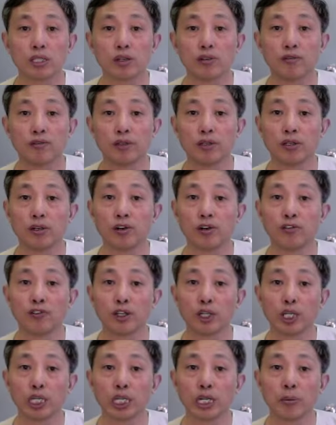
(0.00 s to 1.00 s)
if you're
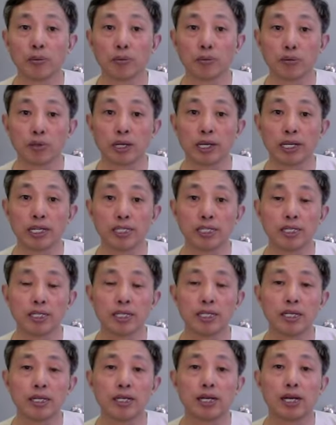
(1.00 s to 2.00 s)
very depressed
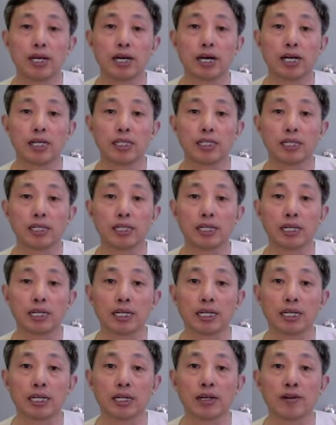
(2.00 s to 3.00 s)
and
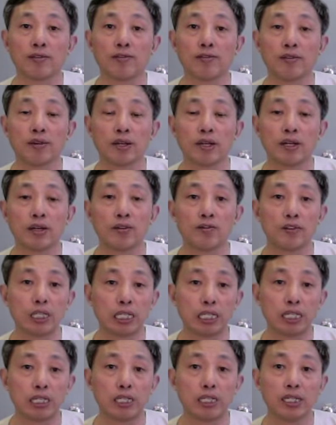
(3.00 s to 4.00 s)

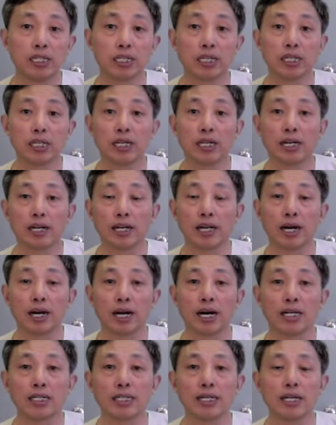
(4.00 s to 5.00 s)
fatigue a
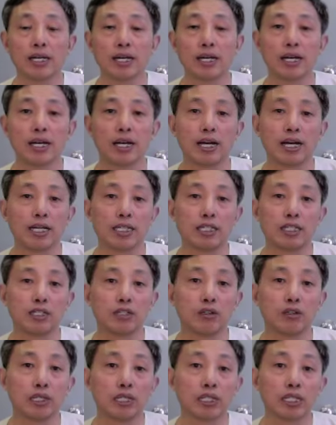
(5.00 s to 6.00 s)
lot, and
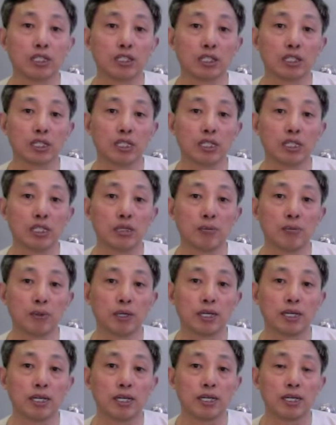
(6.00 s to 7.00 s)
you need to sleep
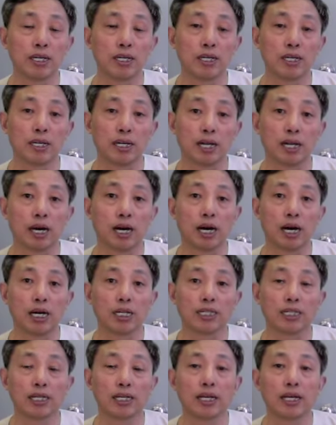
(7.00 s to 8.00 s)
a
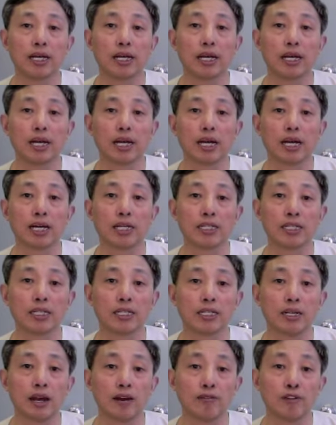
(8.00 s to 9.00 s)
lot, and
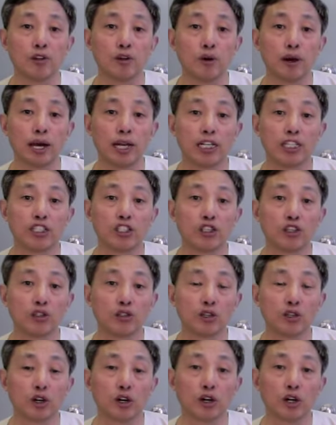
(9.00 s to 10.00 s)
you have no energy to
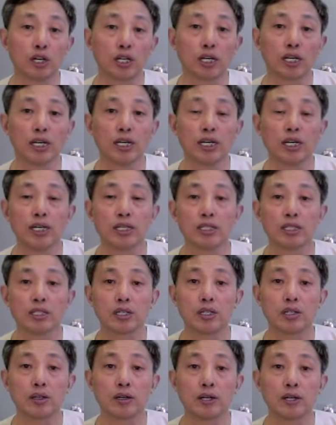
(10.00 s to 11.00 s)
talk, so
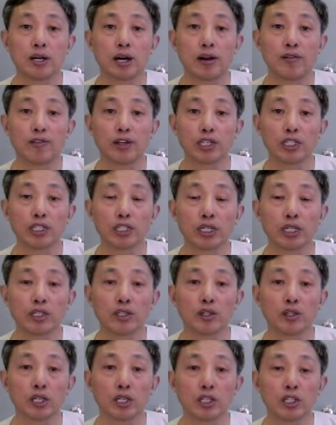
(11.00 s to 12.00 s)
obviously
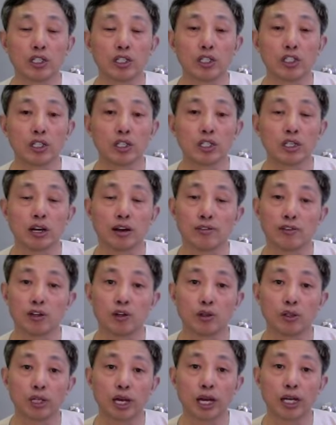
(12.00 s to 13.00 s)
your condition, you have
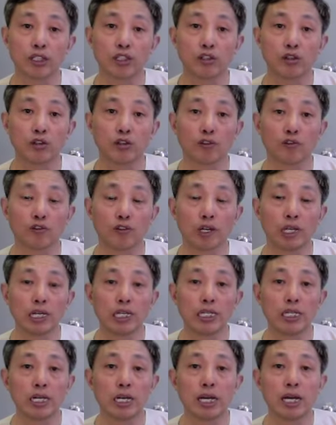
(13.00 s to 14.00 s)
cold hands, cold
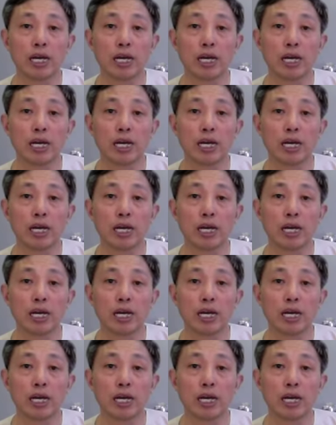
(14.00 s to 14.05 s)
feet,